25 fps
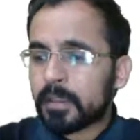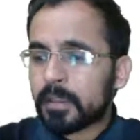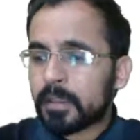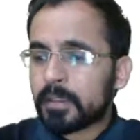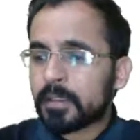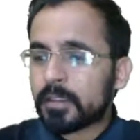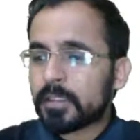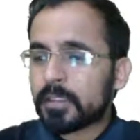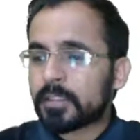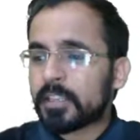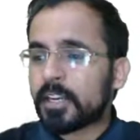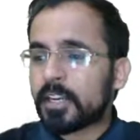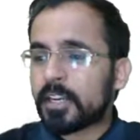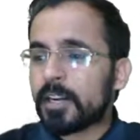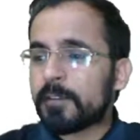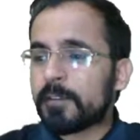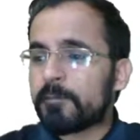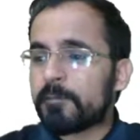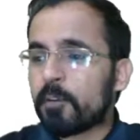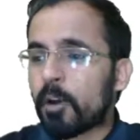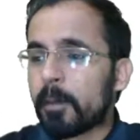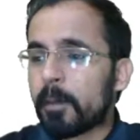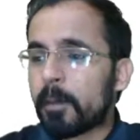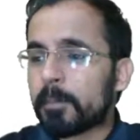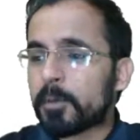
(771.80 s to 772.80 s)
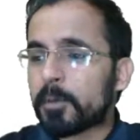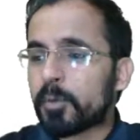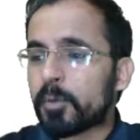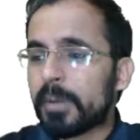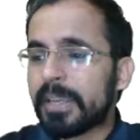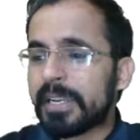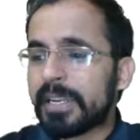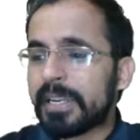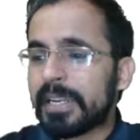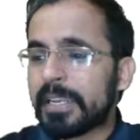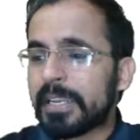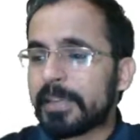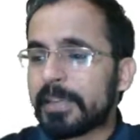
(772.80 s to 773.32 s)
The third form,
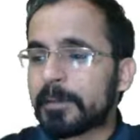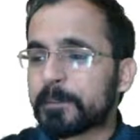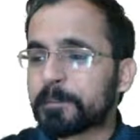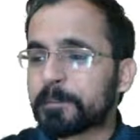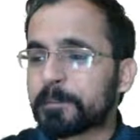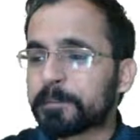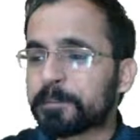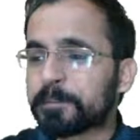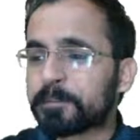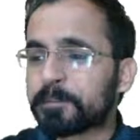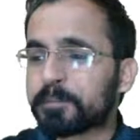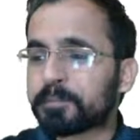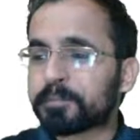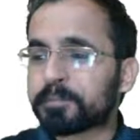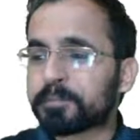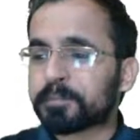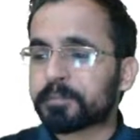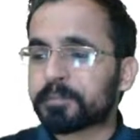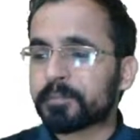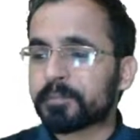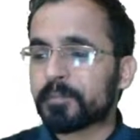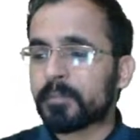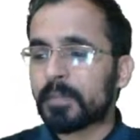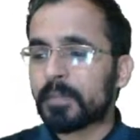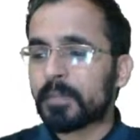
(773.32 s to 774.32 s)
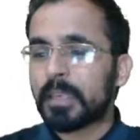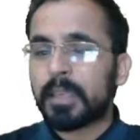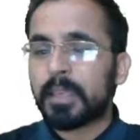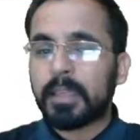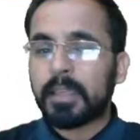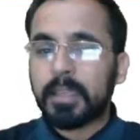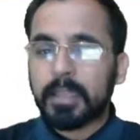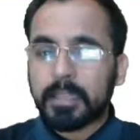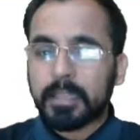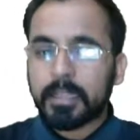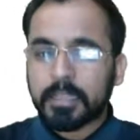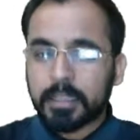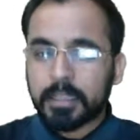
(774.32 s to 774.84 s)
quickly.
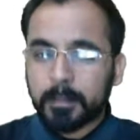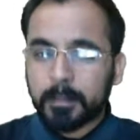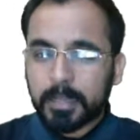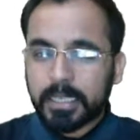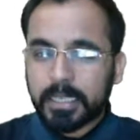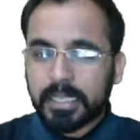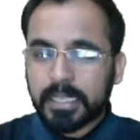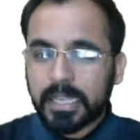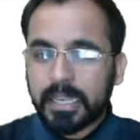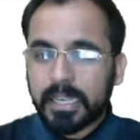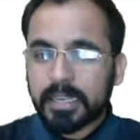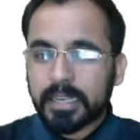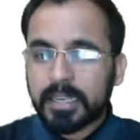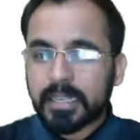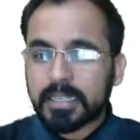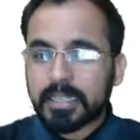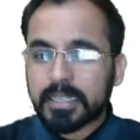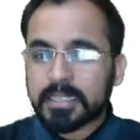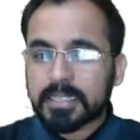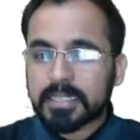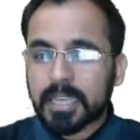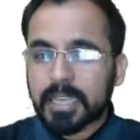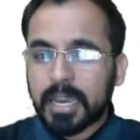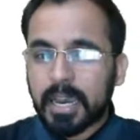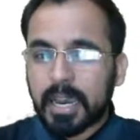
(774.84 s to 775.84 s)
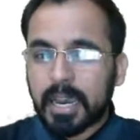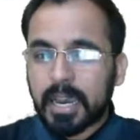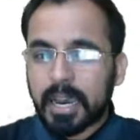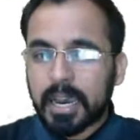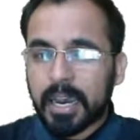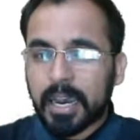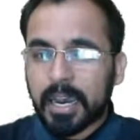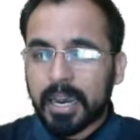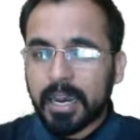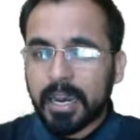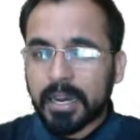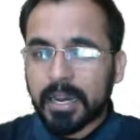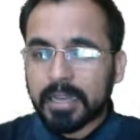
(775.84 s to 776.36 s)
The materials
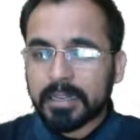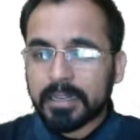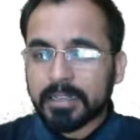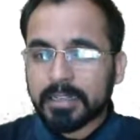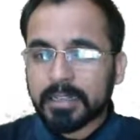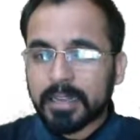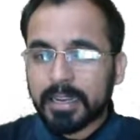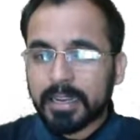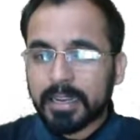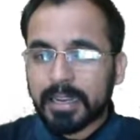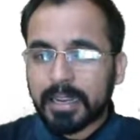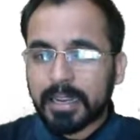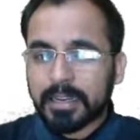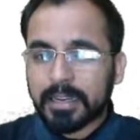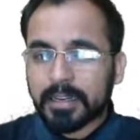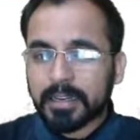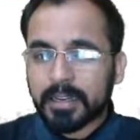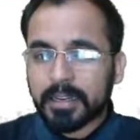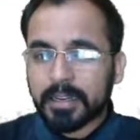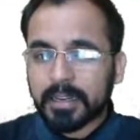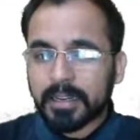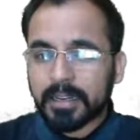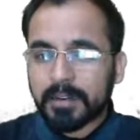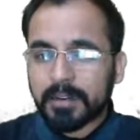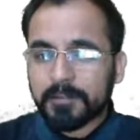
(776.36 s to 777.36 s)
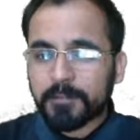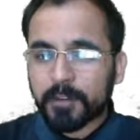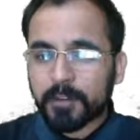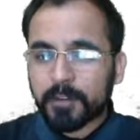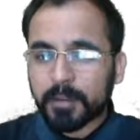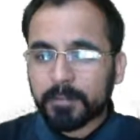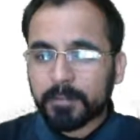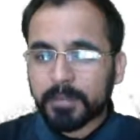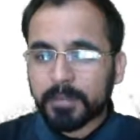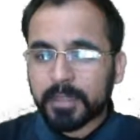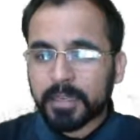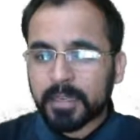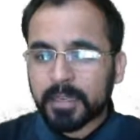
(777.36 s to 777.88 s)
are collected
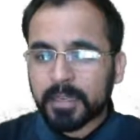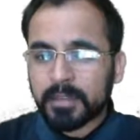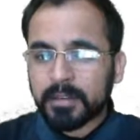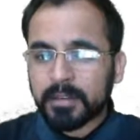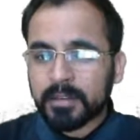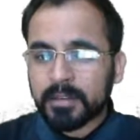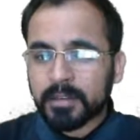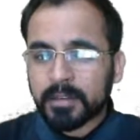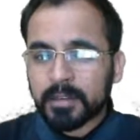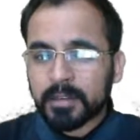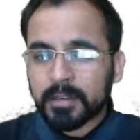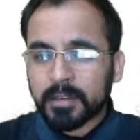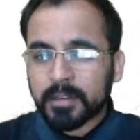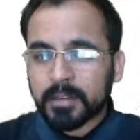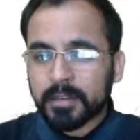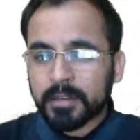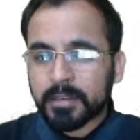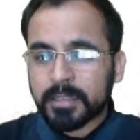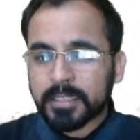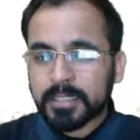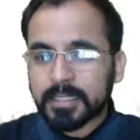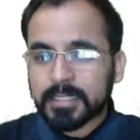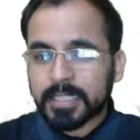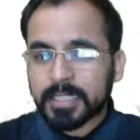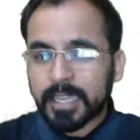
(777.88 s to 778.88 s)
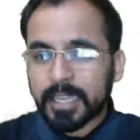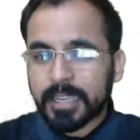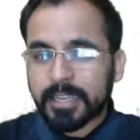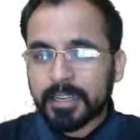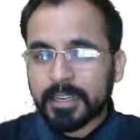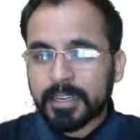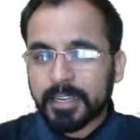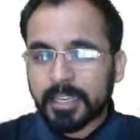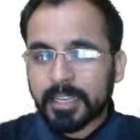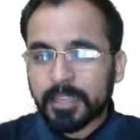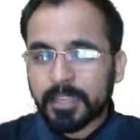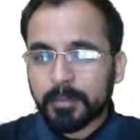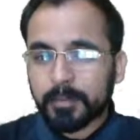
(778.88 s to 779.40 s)
from the
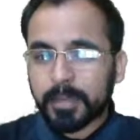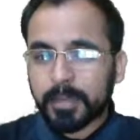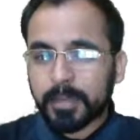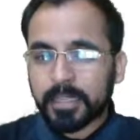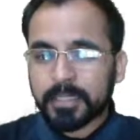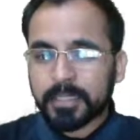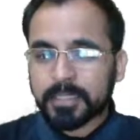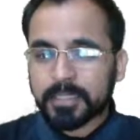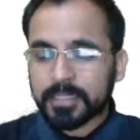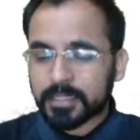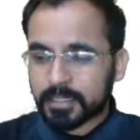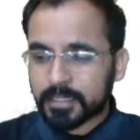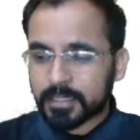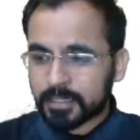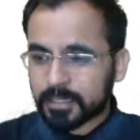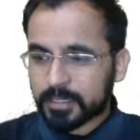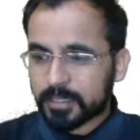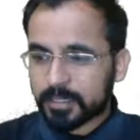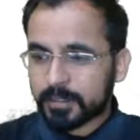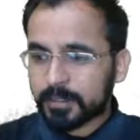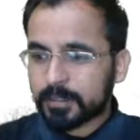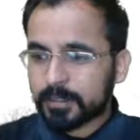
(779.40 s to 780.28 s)
recycling bins.